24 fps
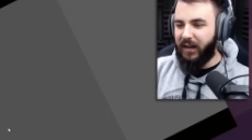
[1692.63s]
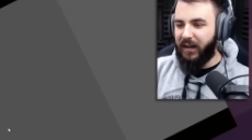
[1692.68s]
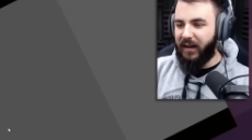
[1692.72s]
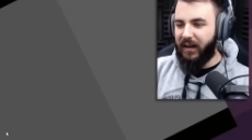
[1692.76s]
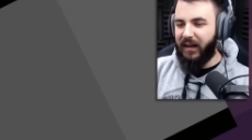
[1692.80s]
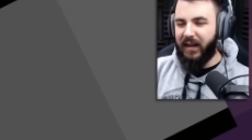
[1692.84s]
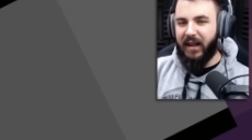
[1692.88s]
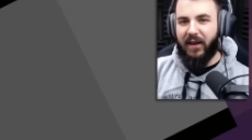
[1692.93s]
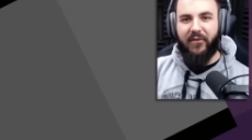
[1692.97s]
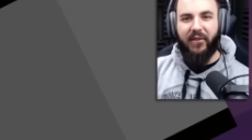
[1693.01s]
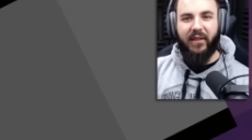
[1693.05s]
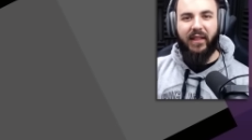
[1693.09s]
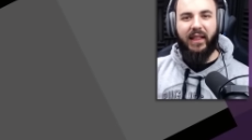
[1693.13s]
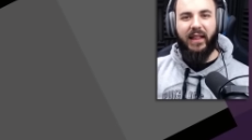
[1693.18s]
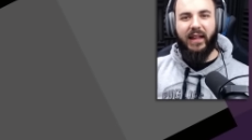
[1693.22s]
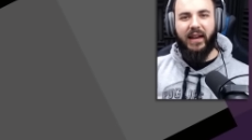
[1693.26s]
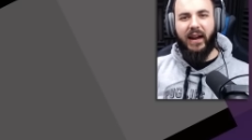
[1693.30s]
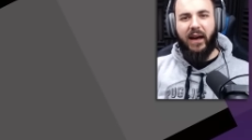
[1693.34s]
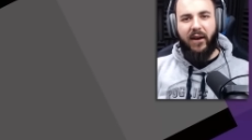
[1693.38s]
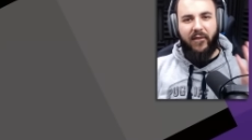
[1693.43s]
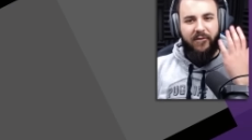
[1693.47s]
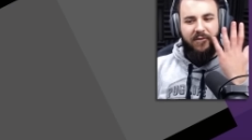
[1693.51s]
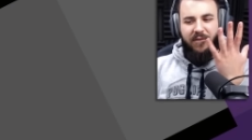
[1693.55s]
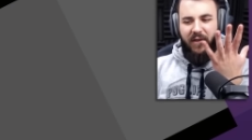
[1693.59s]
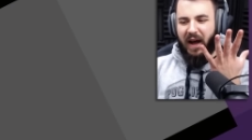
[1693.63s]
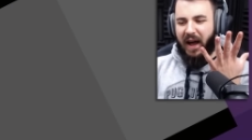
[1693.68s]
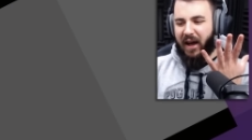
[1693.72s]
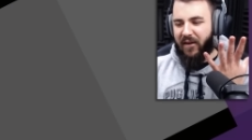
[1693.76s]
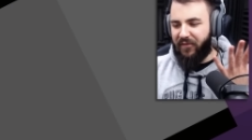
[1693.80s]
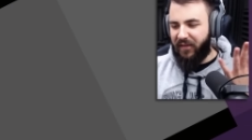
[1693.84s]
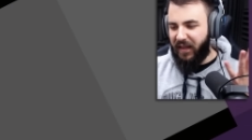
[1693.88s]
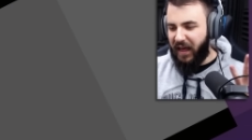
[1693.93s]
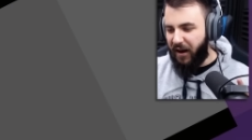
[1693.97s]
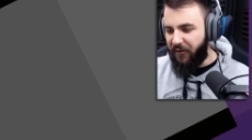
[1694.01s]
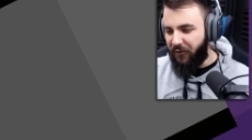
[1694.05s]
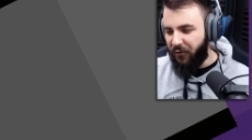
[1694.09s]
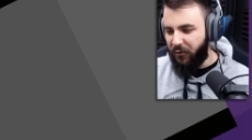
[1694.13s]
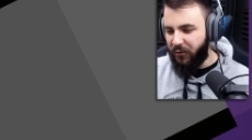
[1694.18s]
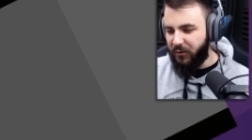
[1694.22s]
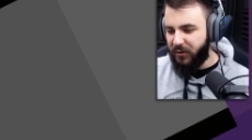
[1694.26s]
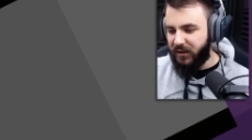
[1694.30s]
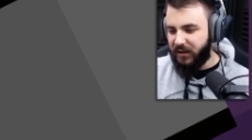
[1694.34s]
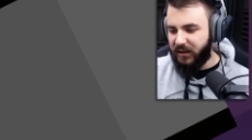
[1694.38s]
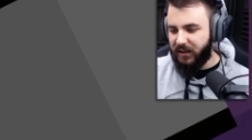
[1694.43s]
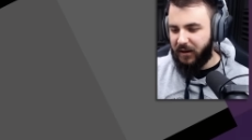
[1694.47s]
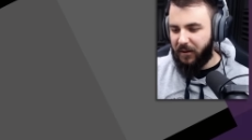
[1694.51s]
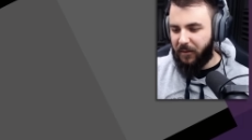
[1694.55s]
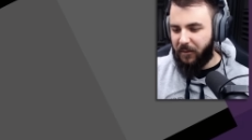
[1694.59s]
level it up five
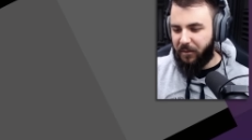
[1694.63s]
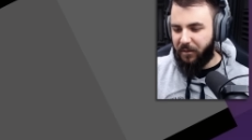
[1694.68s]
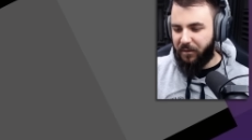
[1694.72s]
levels,